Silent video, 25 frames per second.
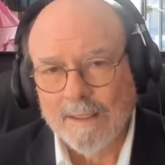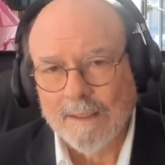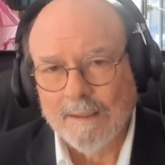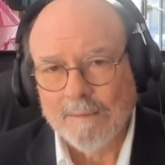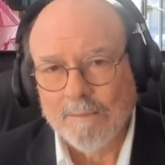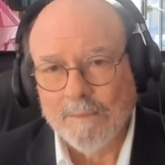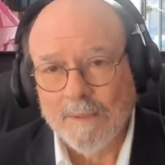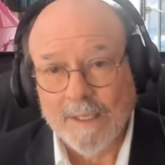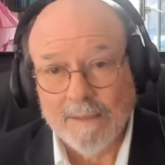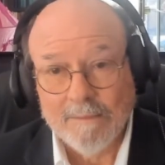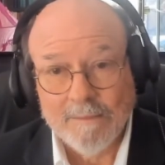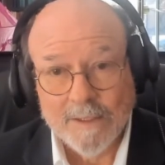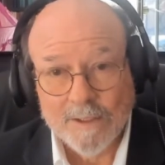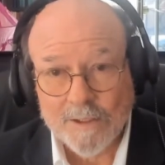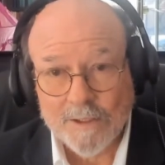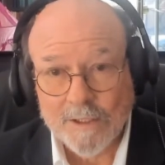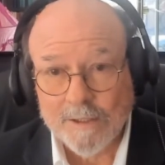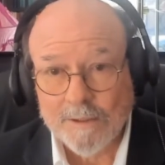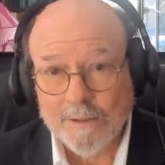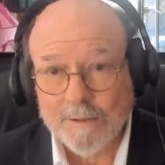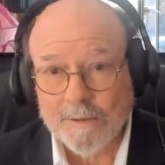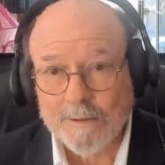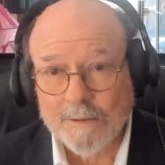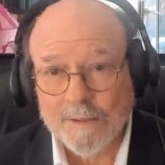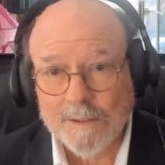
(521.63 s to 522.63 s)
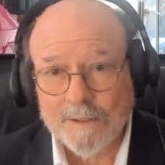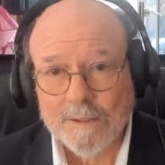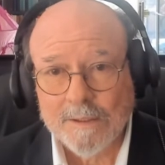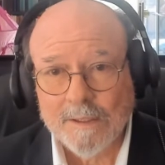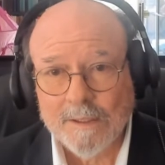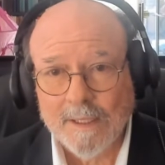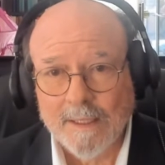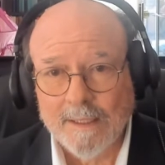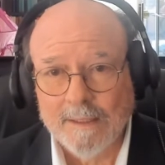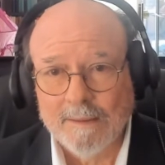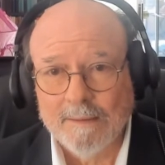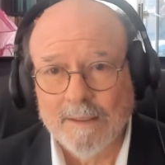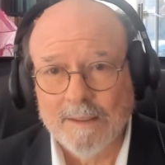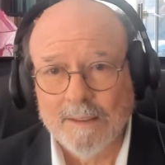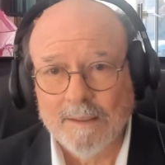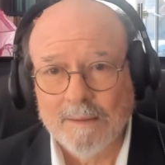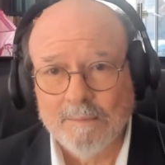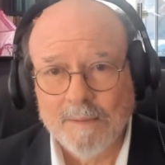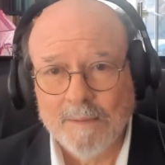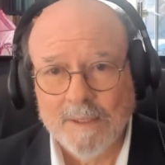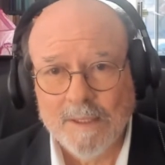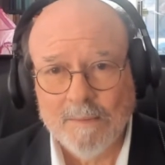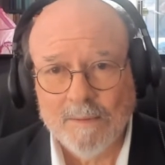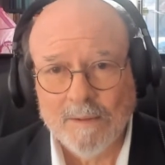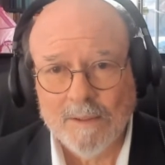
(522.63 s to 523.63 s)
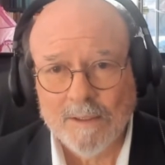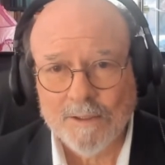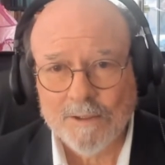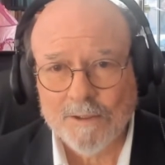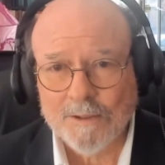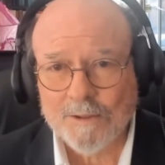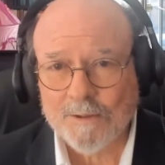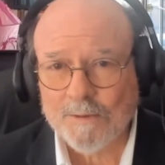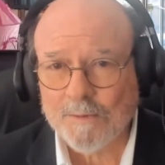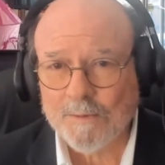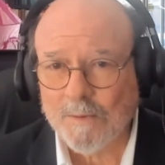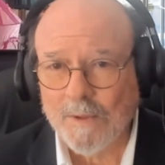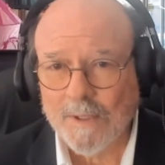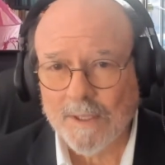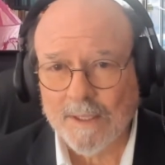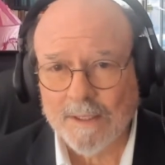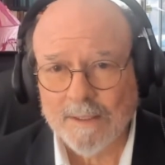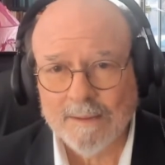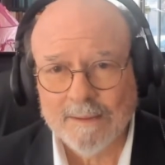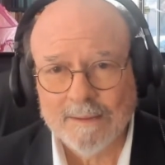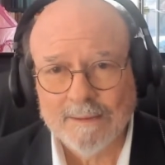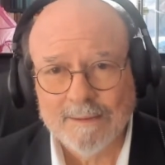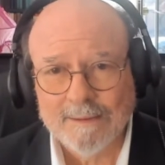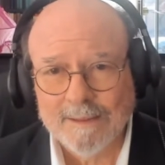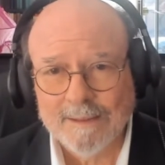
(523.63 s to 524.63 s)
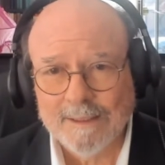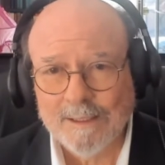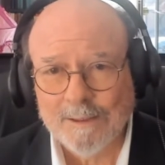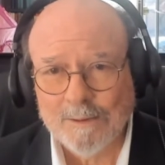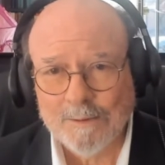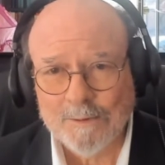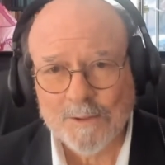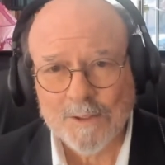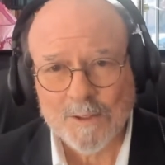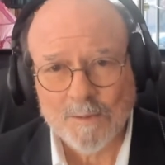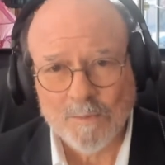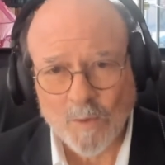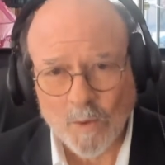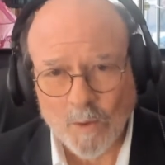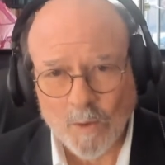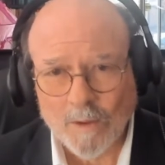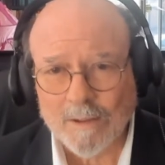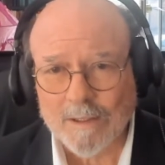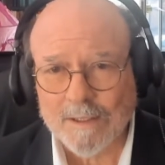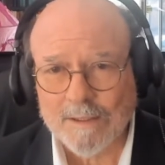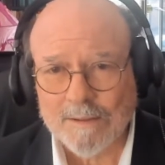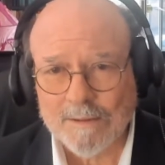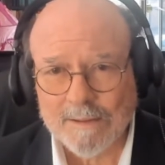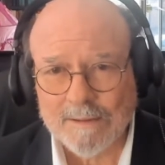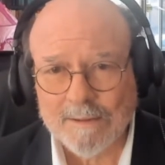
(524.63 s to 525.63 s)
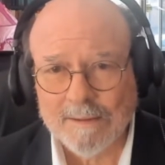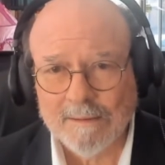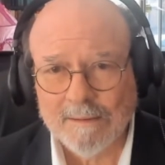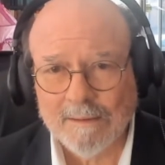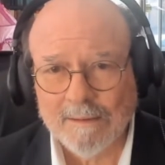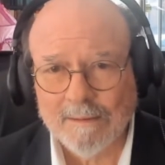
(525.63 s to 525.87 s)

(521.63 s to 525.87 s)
by visitors and people that just want to support us,